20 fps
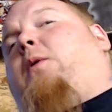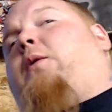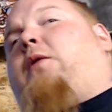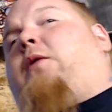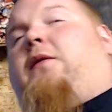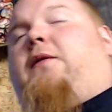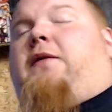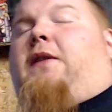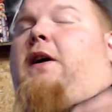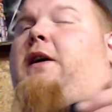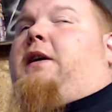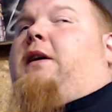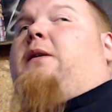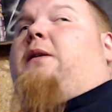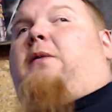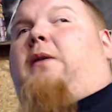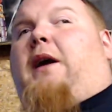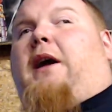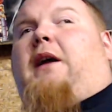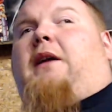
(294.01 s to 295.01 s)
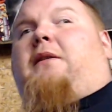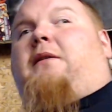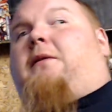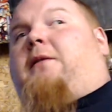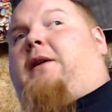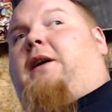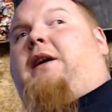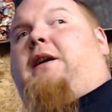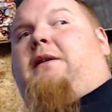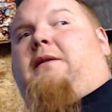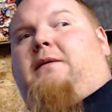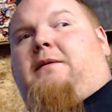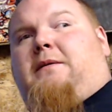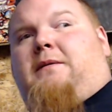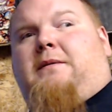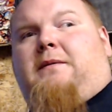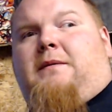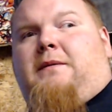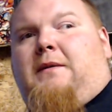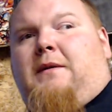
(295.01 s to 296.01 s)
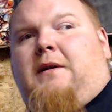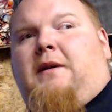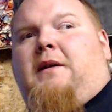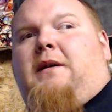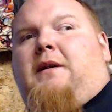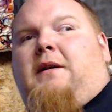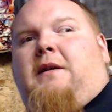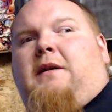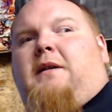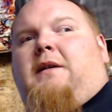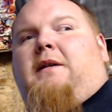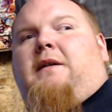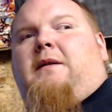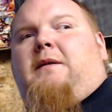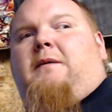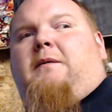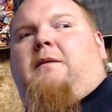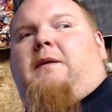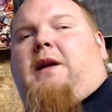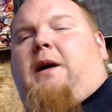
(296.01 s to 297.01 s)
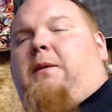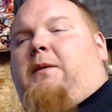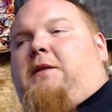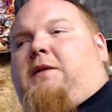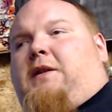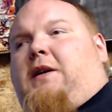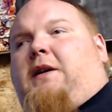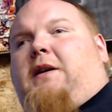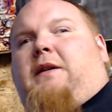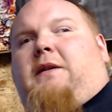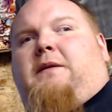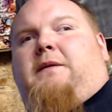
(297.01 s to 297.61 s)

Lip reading: fucking ran great when I was done.